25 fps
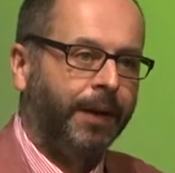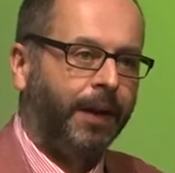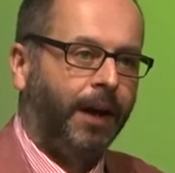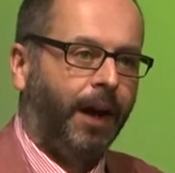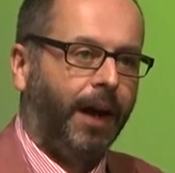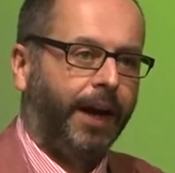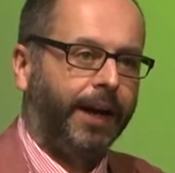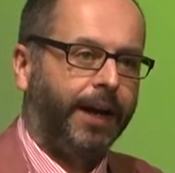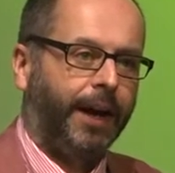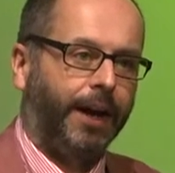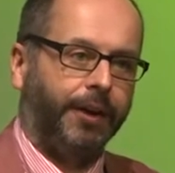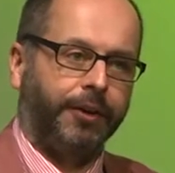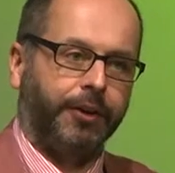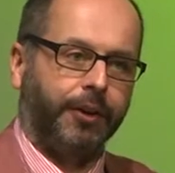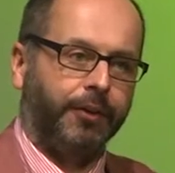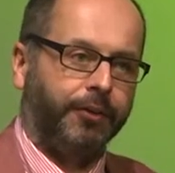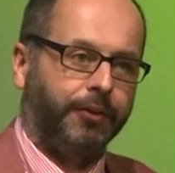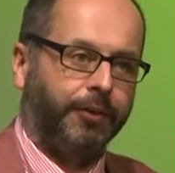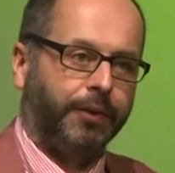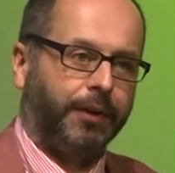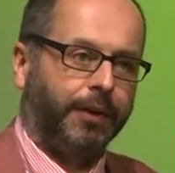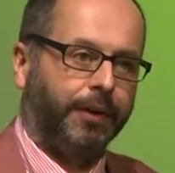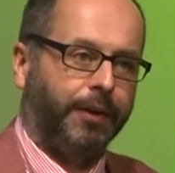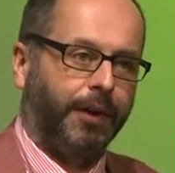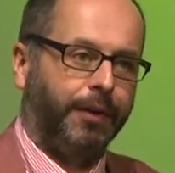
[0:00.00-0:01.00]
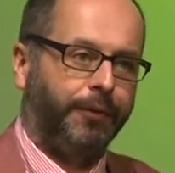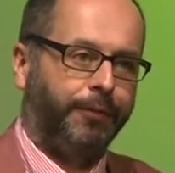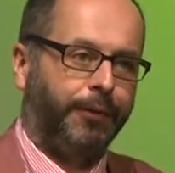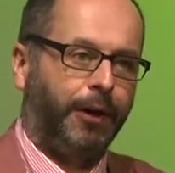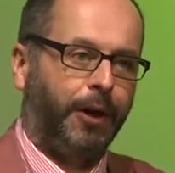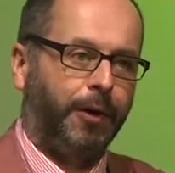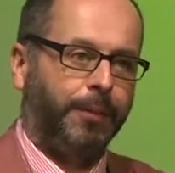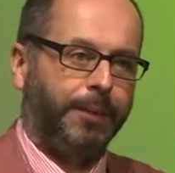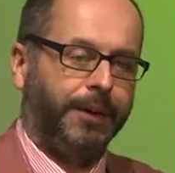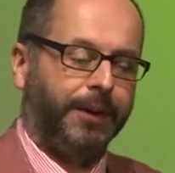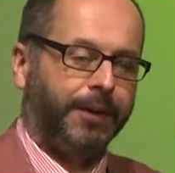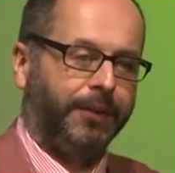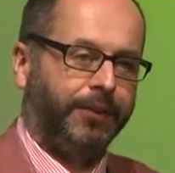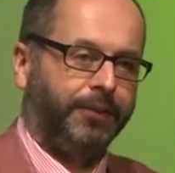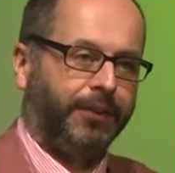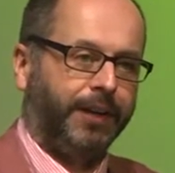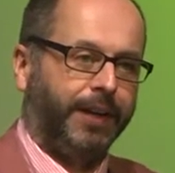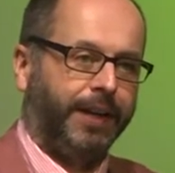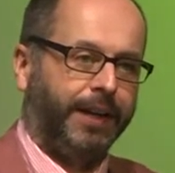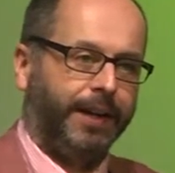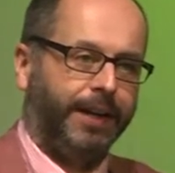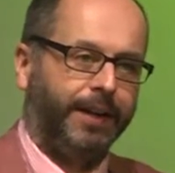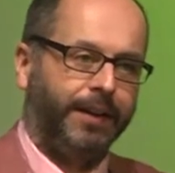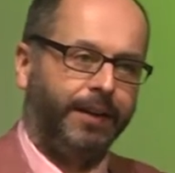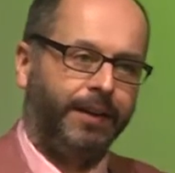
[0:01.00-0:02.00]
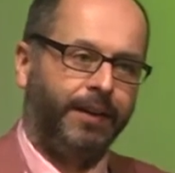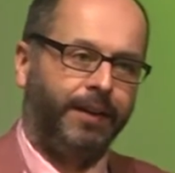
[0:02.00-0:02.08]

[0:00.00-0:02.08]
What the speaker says: I can't go to a farmer and say,